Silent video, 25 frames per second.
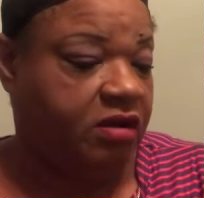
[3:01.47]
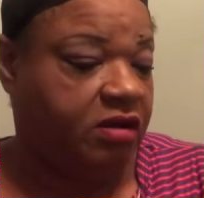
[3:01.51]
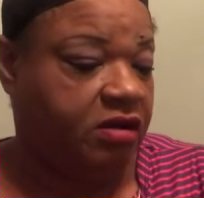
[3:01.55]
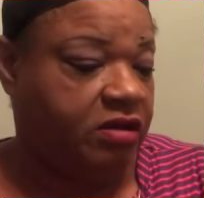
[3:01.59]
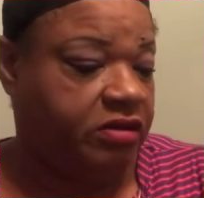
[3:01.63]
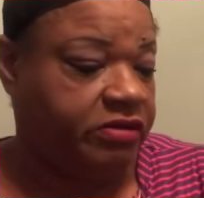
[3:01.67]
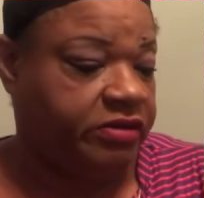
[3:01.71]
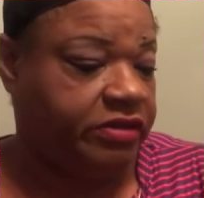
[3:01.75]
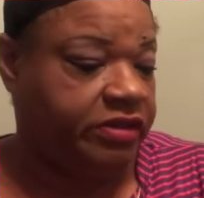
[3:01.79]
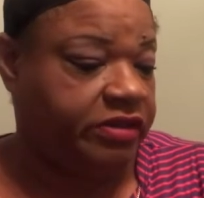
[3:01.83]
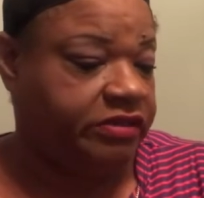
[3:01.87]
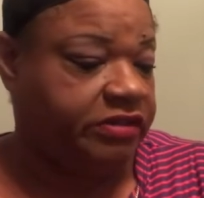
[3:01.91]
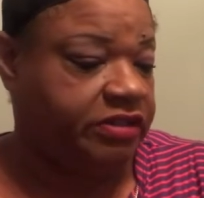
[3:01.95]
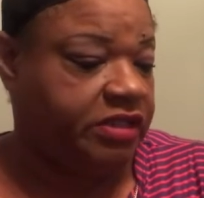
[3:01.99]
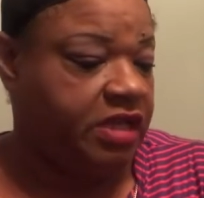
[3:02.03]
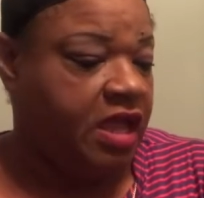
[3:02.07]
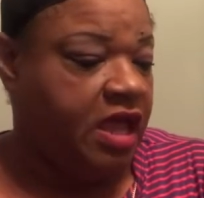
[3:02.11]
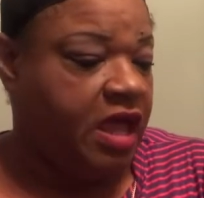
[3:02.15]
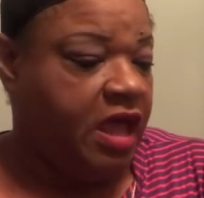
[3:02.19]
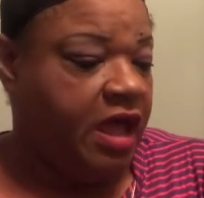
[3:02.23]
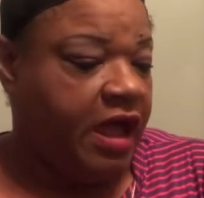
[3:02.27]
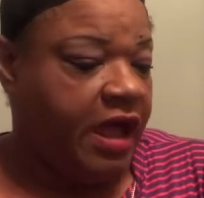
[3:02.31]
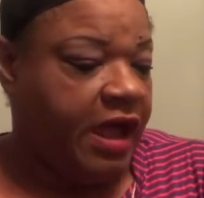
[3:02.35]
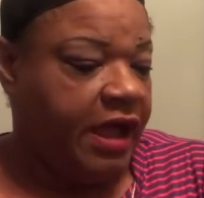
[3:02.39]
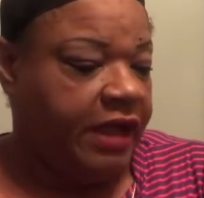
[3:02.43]
color, because
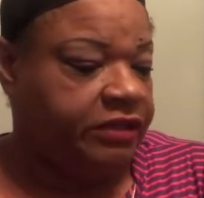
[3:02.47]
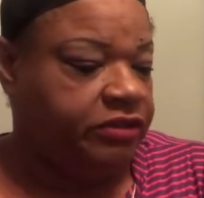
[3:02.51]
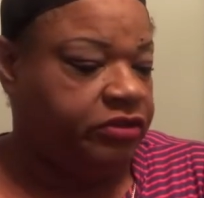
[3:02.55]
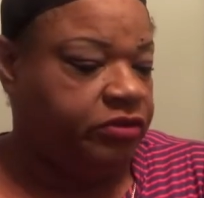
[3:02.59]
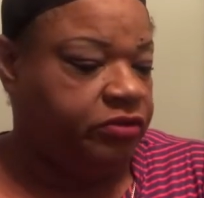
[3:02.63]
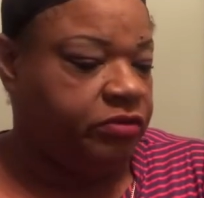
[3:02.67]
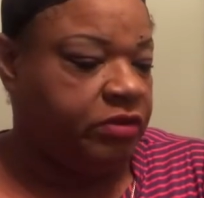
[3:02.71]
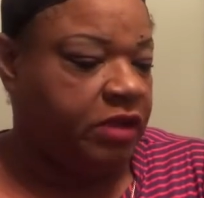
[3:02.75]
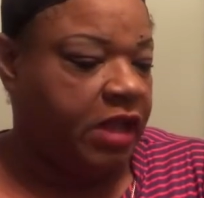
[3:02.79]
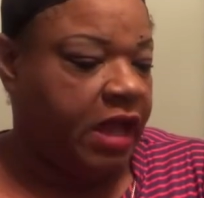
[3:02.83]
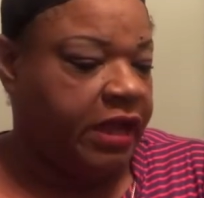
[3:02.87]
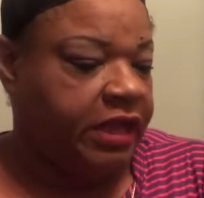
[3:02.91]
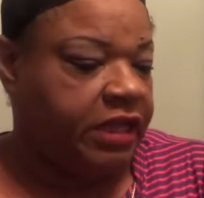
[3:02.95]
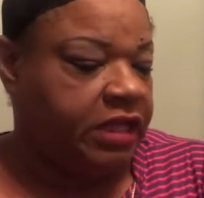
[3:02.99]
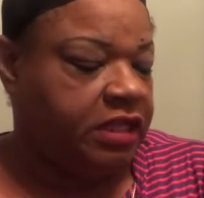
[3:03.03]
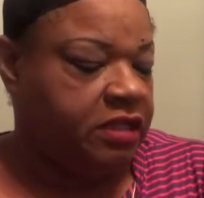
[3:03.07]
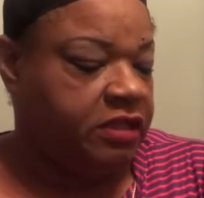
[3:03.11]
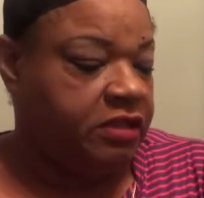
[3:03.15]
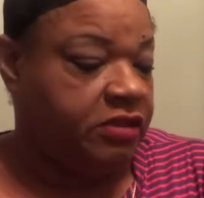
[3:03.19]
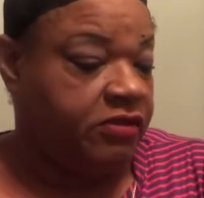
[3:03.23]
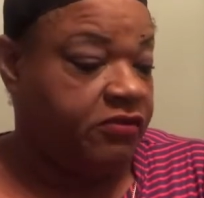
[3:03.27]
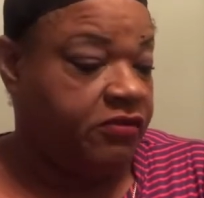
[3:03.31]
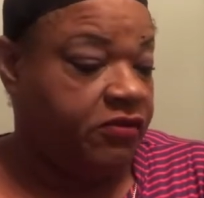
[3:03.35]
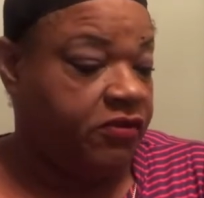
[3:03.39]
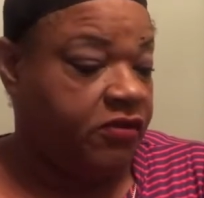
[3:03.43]
I do like it.
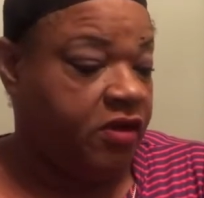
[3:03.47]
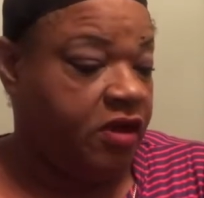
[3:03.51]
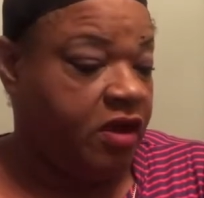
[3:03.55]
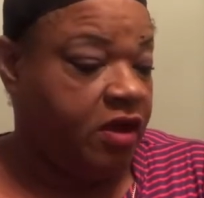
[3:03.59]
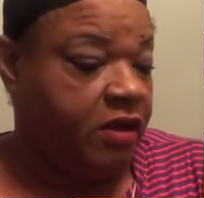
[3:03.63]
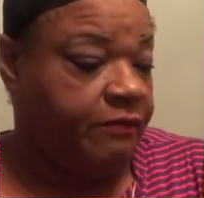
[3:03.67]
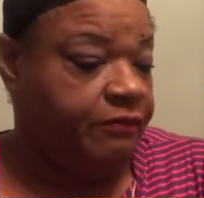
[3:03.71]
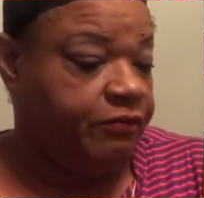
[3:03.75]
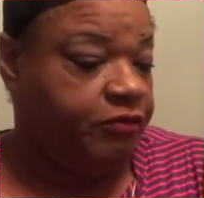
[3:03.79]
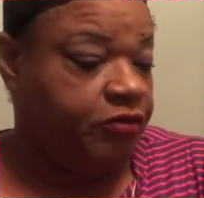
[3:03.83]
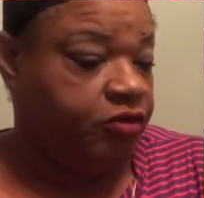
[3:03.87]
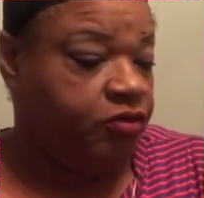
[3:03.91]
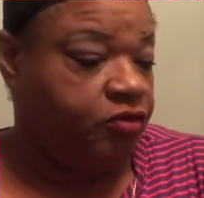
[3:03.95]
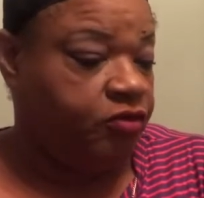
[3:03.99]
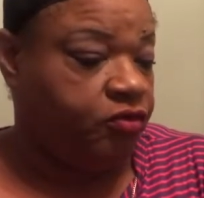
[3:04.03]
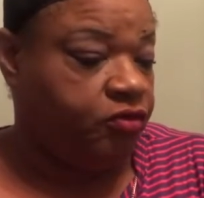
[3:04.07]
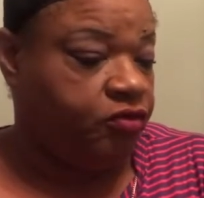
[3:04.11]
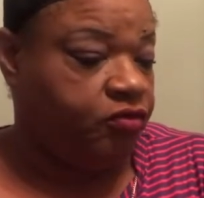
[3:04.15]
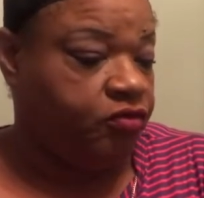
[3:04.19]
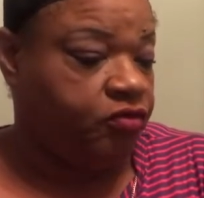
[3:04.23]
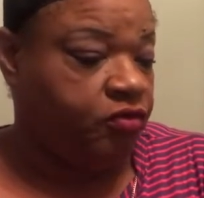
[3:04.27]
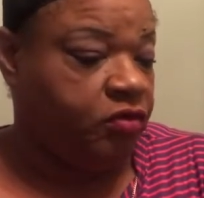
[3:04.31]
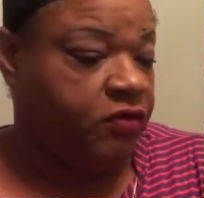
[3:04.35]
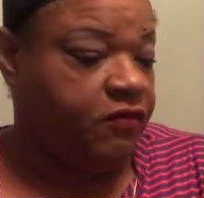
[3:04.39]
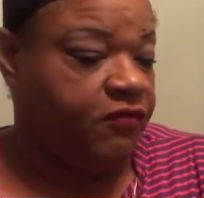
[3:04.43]
It's up
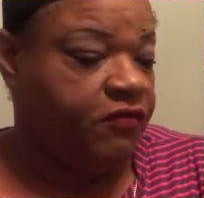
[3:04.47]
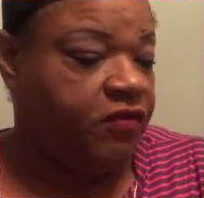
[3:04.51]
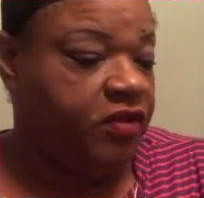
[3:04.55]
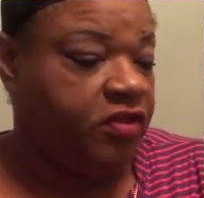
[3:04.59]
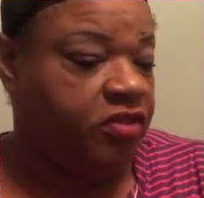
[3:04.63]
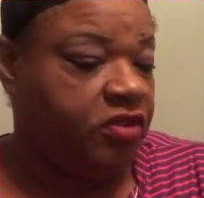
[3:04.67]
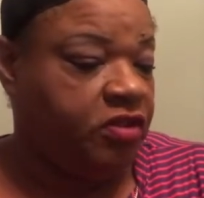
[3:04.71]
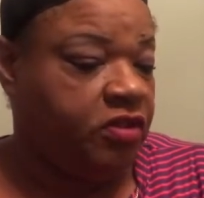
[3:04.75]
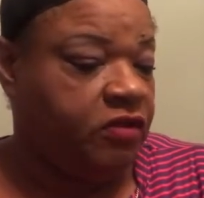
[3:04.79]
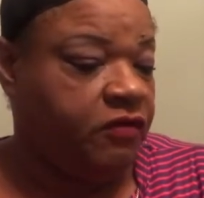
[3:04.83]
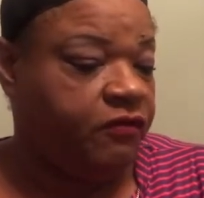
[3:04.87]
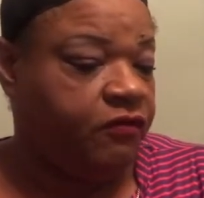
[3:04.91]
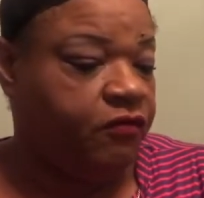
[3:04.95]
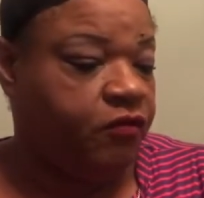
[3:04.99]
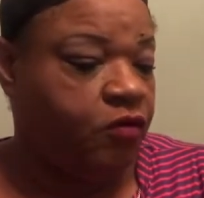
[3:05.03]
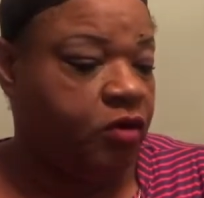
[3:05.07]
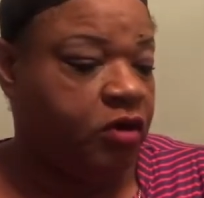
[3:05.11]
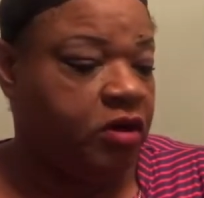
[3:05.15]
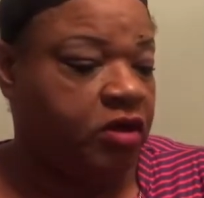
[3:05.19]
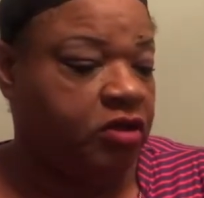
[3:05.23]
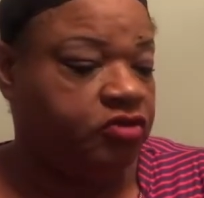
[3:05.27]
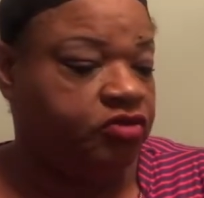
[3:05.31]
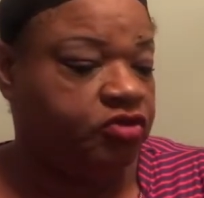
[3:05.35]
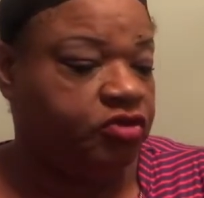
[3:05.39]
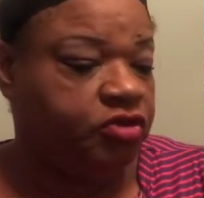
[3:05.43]
to 350 to
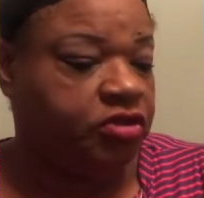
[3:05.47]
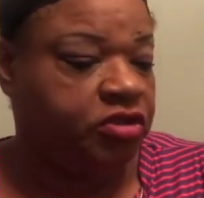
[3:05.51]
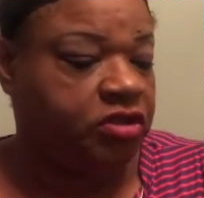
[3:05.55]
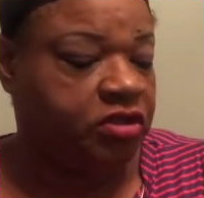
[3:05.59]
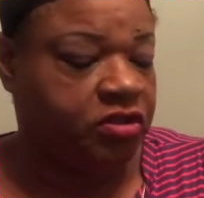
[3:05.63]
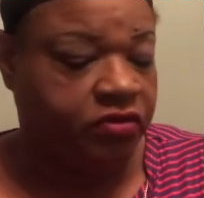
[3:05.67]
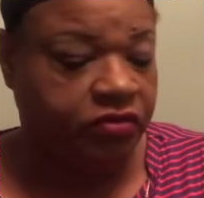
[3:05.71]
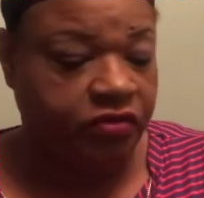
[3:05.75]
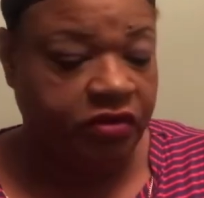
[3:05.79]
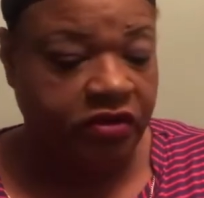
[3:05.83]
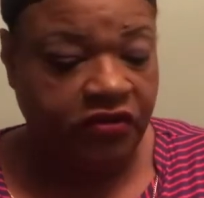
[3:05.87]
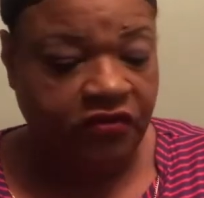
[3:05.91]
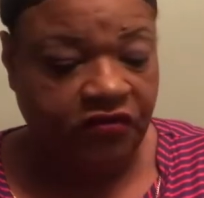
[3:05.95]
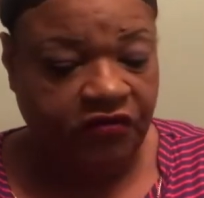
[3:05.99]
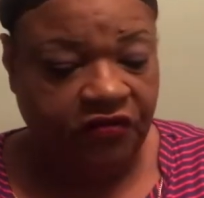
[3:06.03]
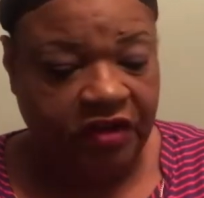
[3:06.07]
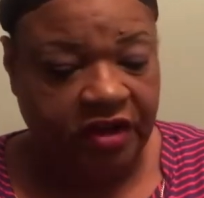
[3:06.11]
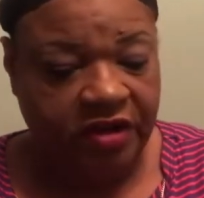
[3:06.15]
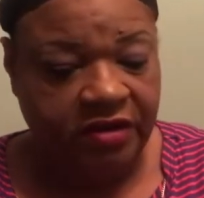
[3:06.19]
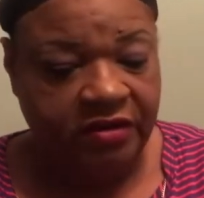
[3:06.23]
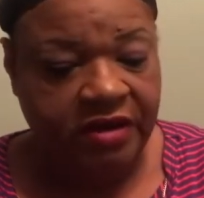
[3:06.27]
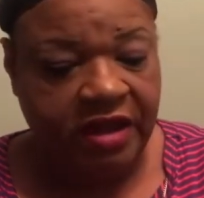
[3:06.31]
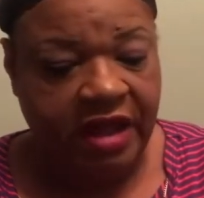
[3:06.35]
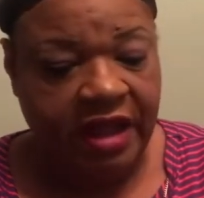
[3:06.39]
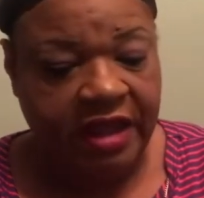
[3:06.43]
400 degrees
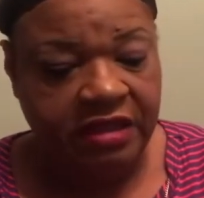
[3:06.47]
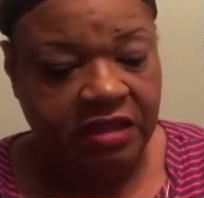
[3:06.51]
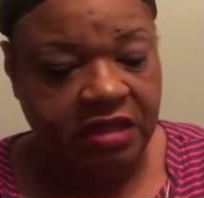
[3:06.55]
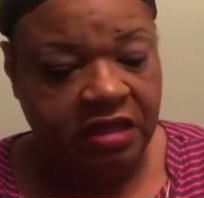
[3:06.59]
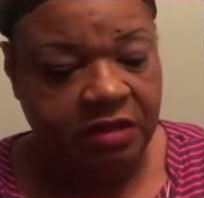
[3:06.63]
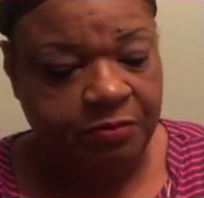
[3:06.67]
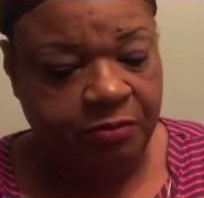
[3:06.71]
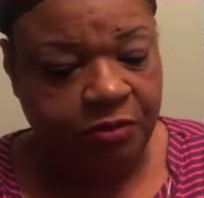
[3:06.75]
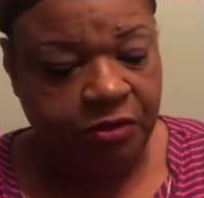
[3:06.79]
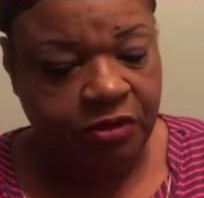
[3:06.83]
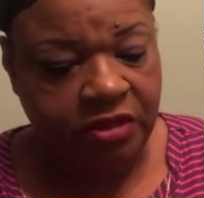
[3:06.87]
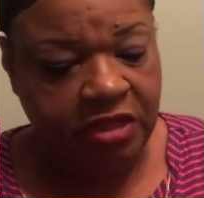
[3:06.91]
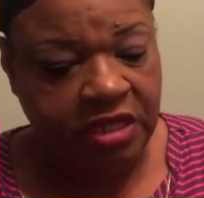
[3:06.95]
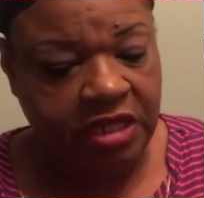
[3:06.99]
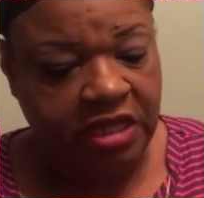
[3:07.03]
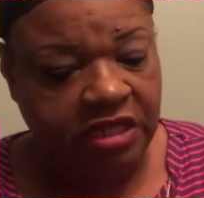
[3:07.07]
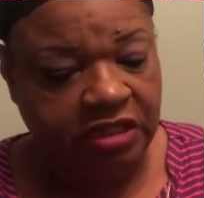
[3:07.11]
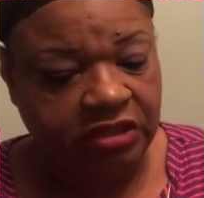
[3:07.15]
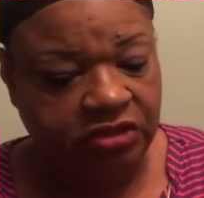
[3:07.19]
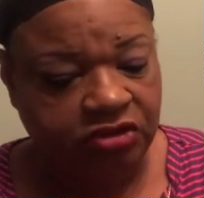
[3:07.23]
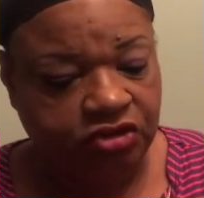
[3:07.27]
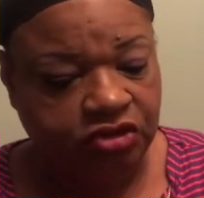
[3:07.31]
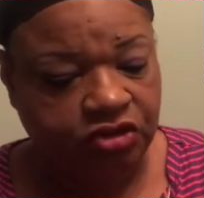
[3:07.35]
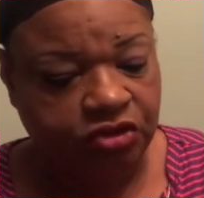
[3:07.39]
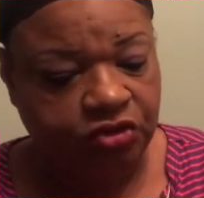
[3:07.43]
Fahrenheit. You can put
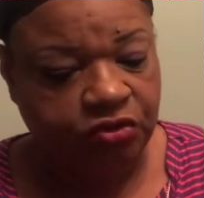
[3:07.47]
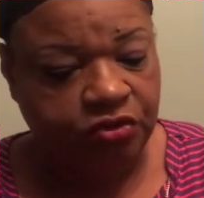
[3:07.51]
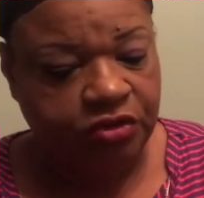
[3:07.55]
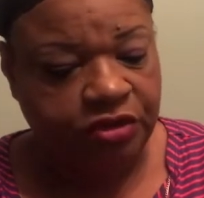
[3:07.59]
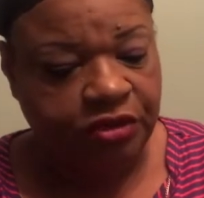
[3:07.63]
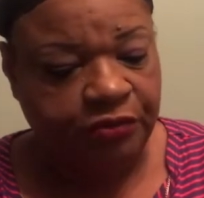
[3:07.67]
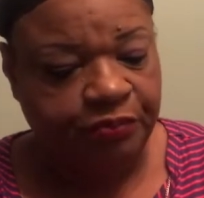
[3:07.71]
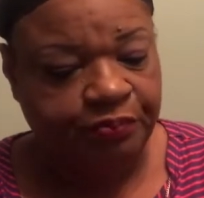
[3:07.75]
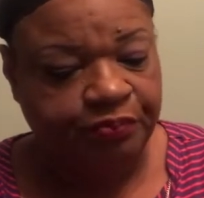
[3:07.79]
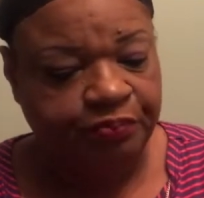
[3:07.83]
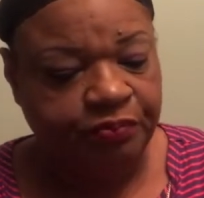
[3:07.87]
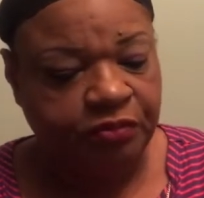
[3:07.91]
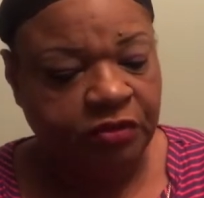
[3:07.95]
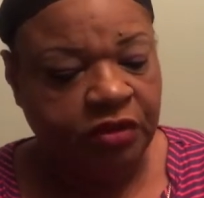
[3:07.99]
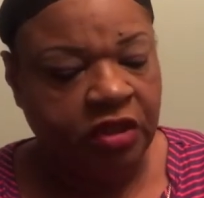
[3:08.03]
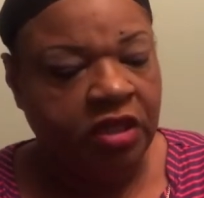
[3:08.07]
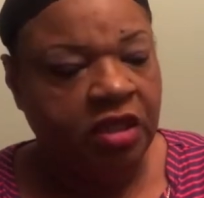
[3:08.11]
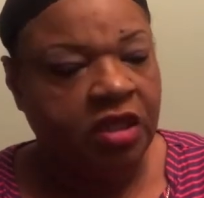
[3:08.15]
heat to it.